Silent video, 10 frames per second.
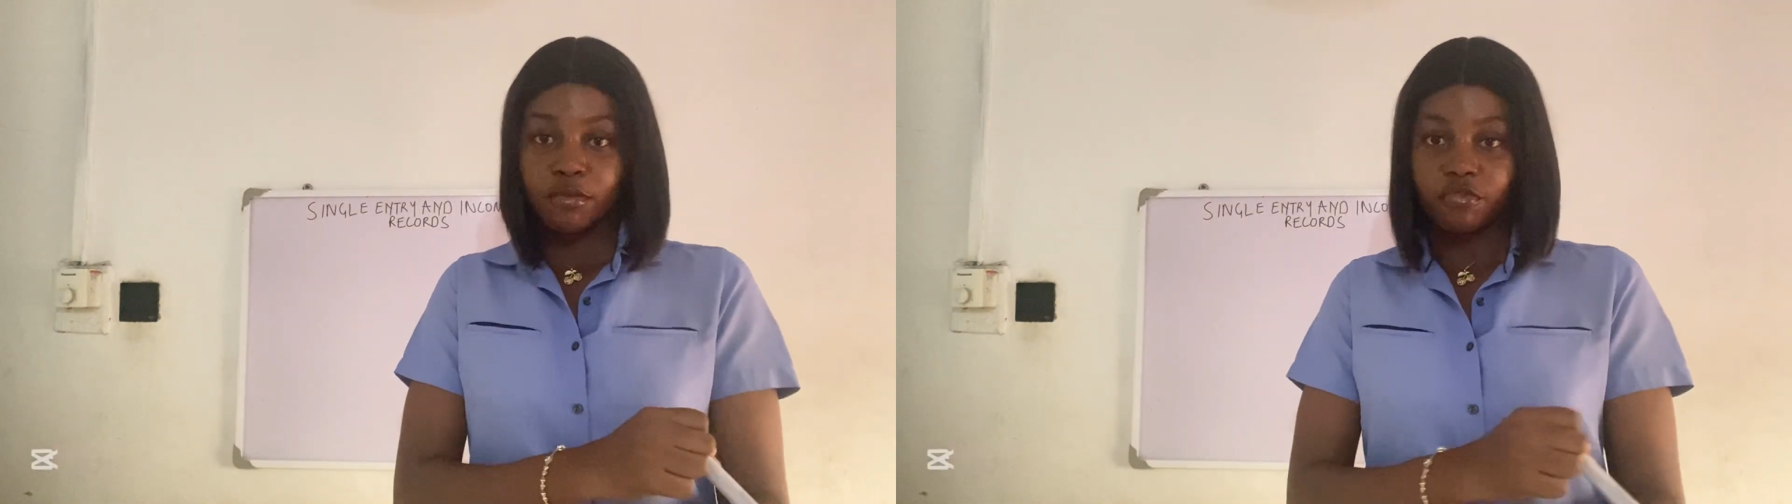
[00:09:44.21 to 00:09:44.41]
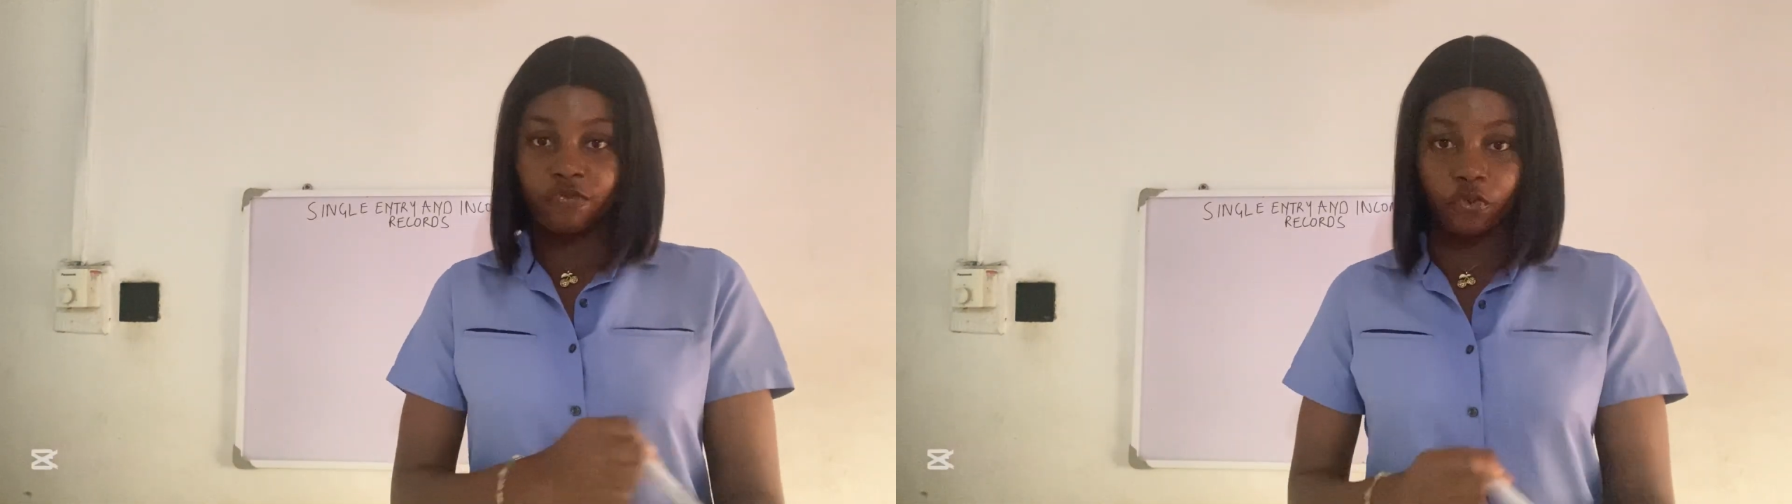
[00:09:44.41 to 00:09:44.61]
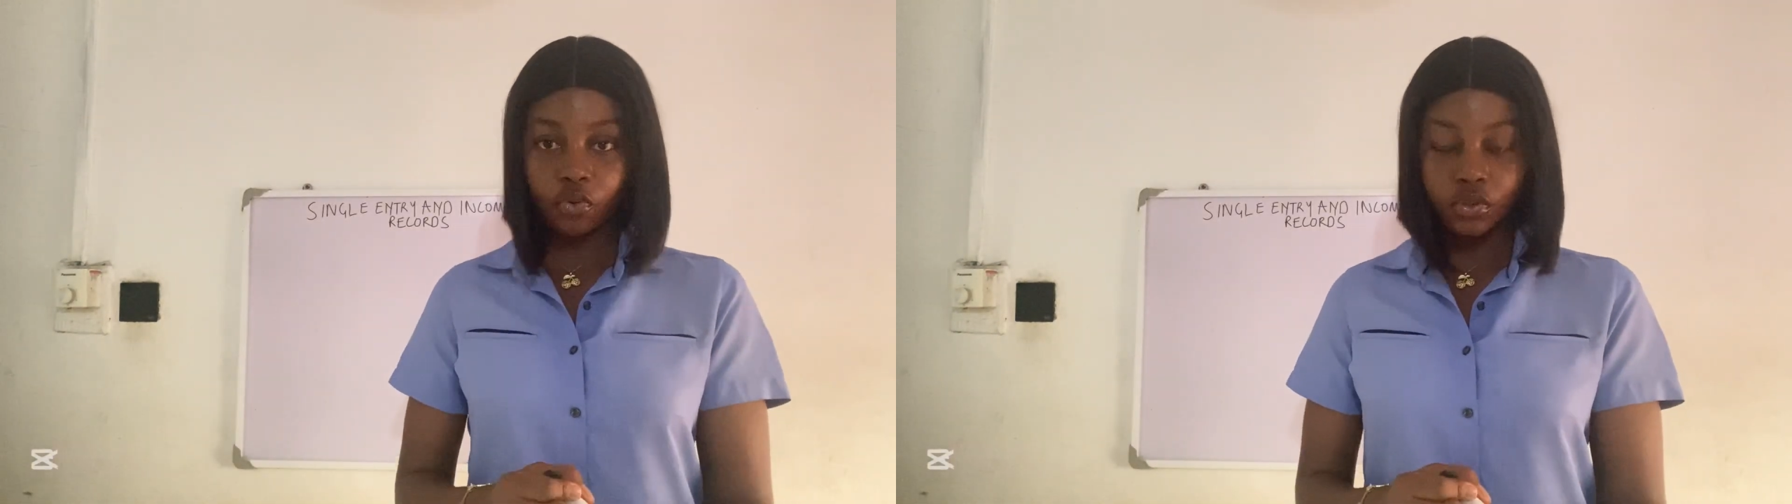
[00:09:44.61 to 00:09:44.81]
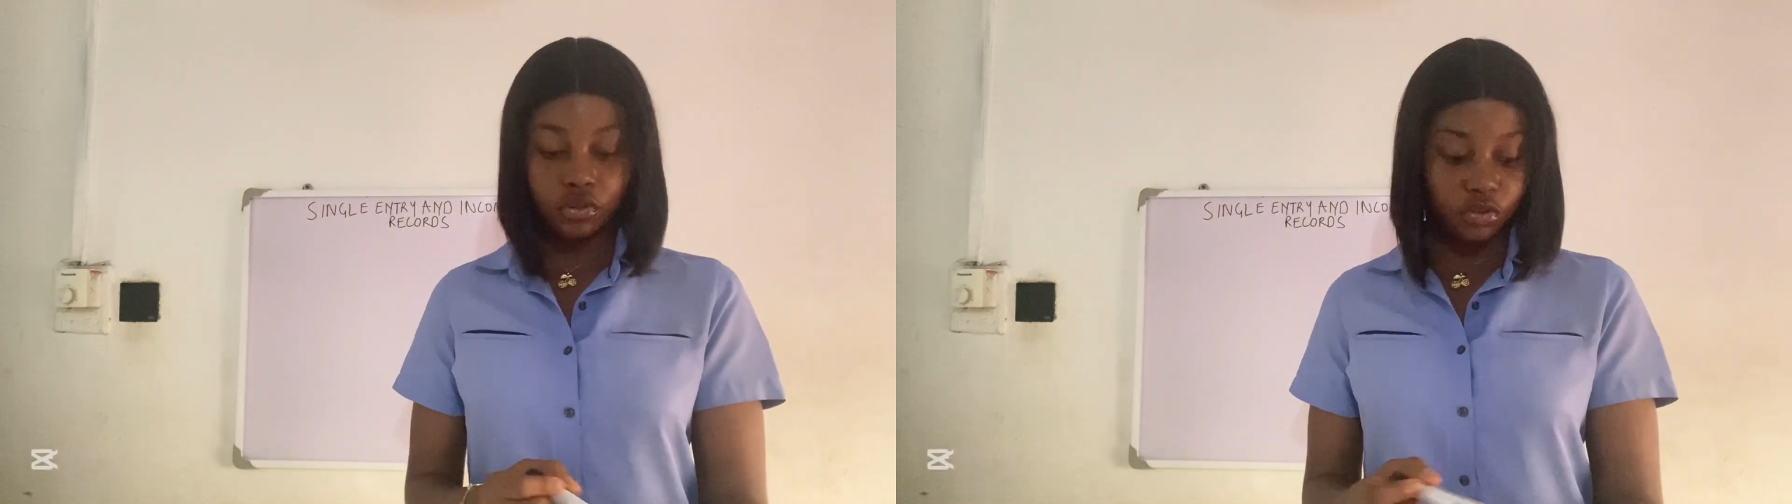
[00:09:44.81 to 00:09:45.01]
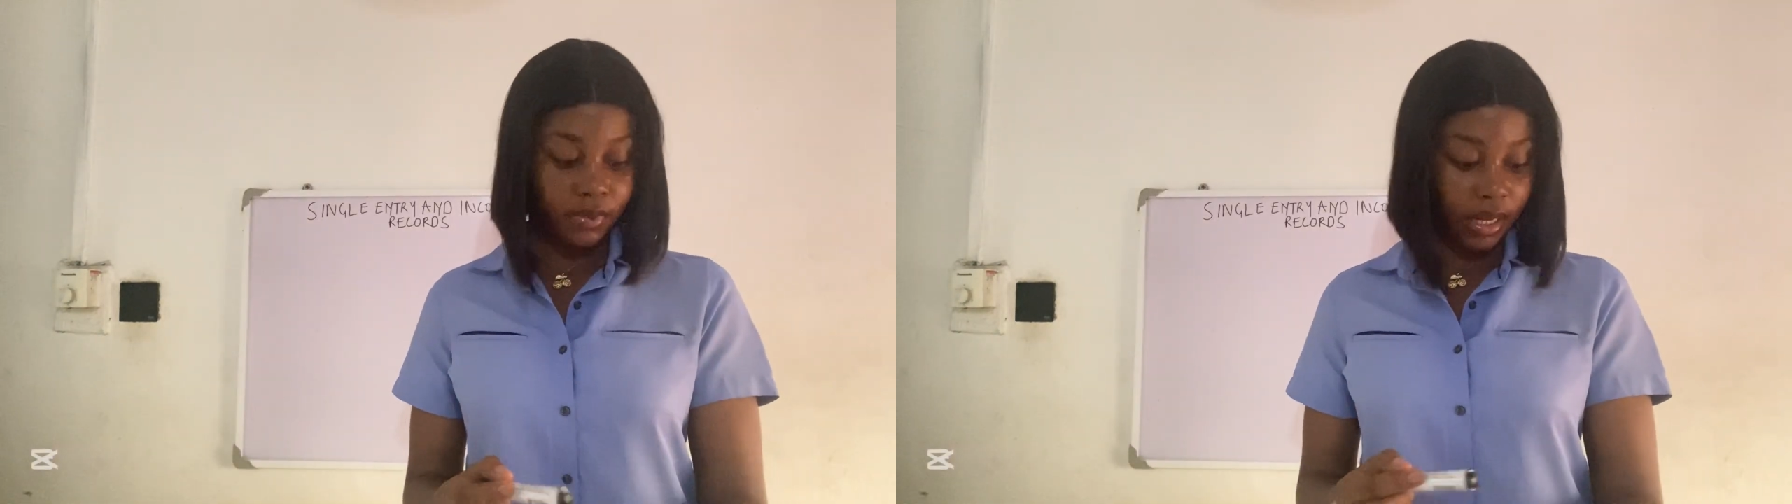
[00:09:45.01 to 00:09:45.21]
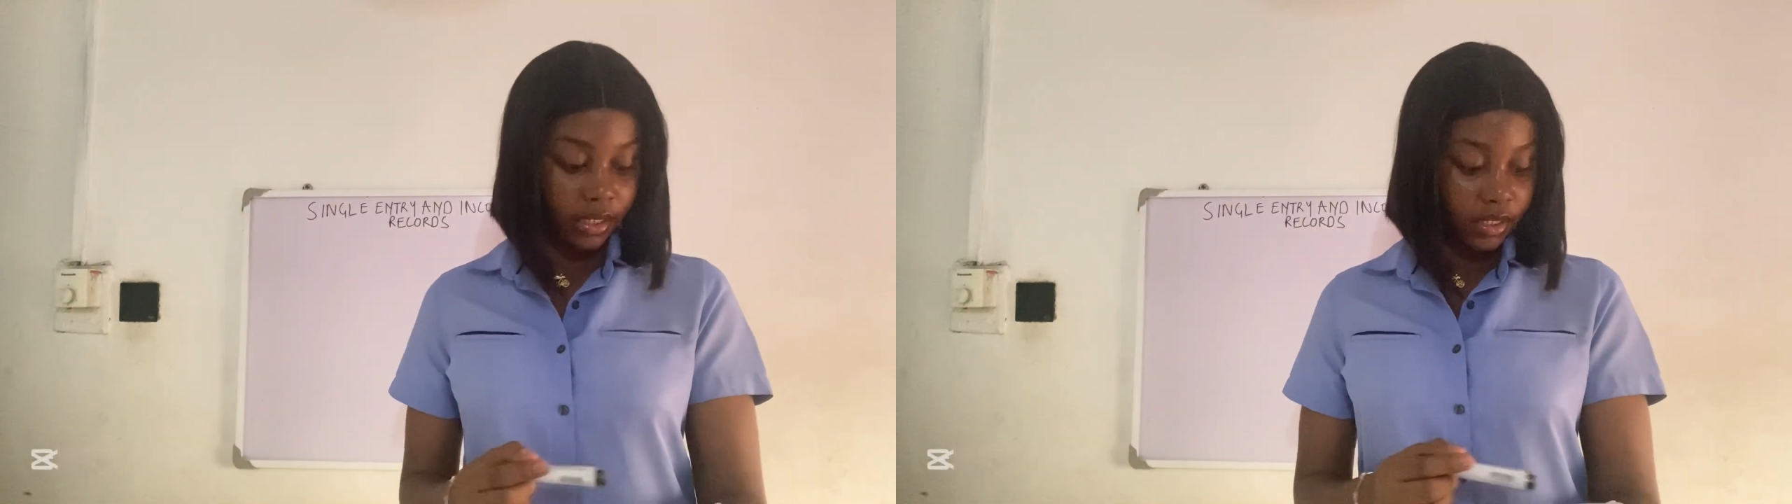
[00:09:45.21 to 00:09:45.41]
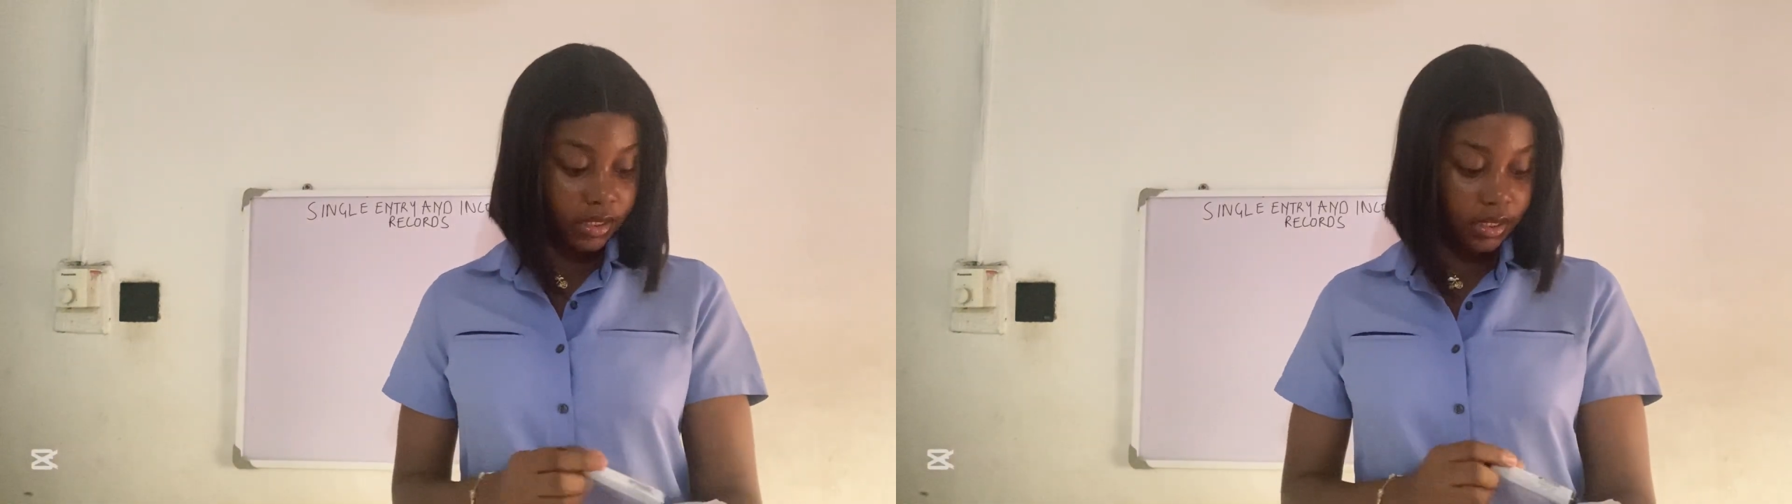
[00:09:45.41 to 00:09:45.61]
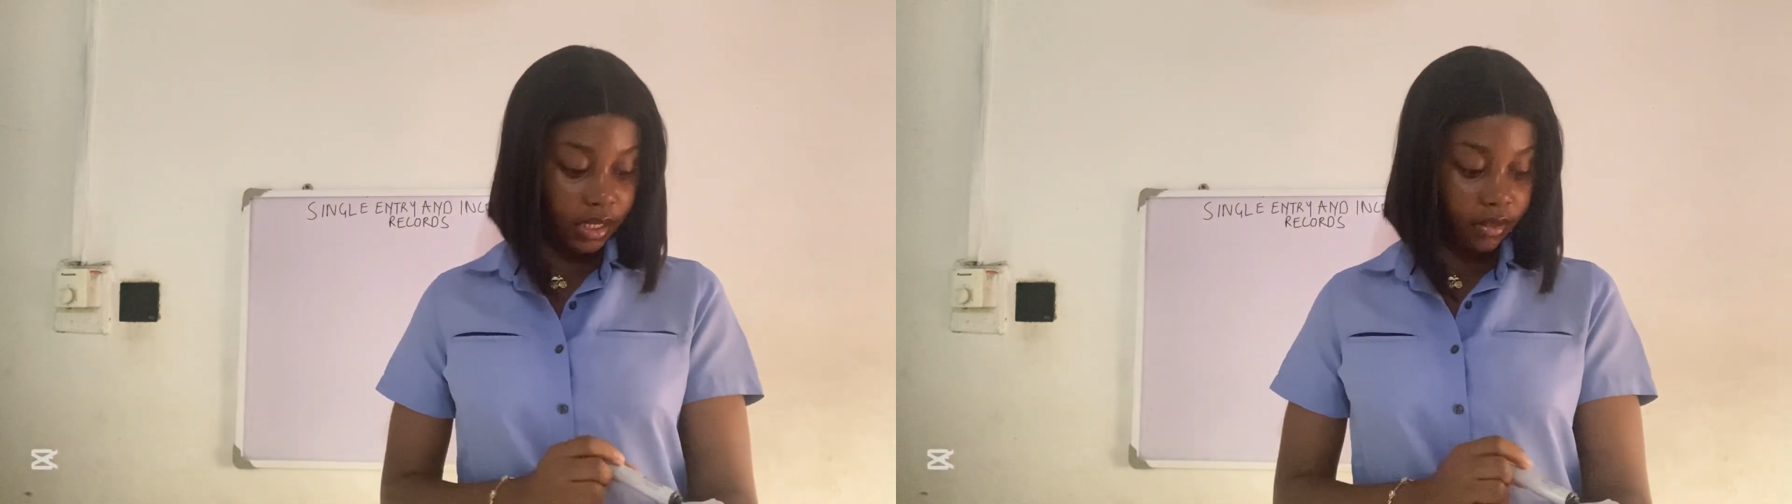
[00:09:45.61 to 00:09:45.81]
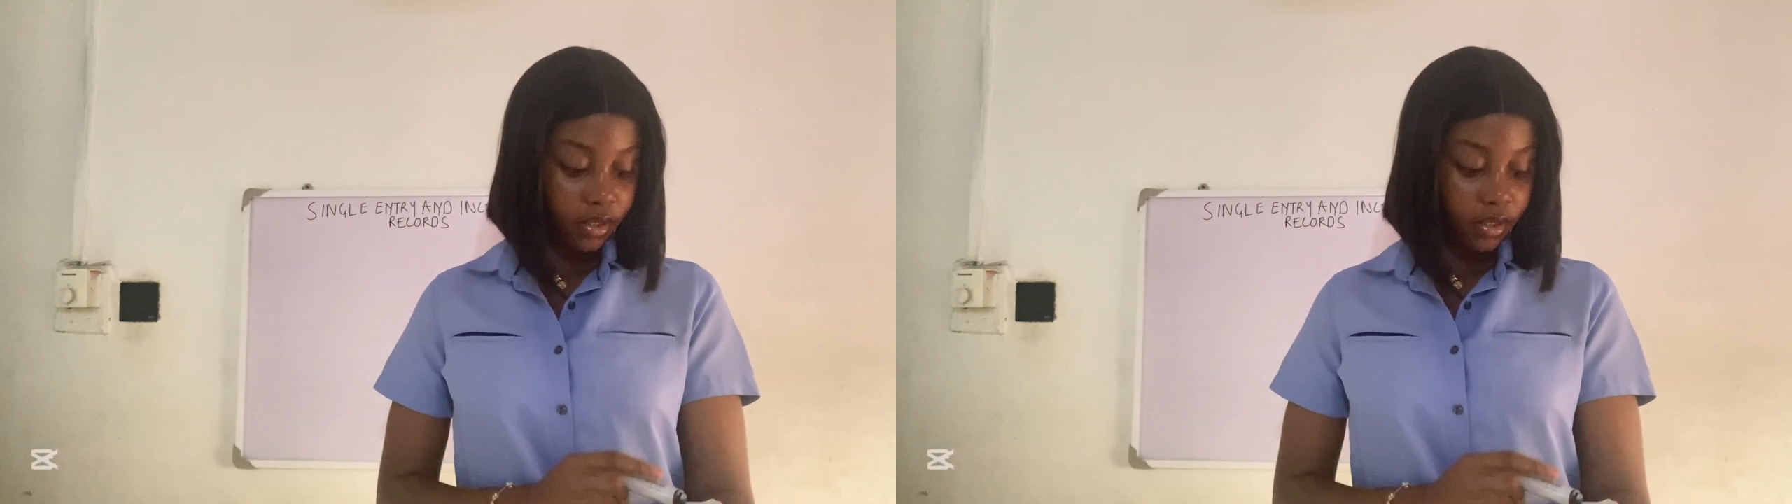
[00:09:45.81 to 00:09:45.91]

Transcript: following it to be easier.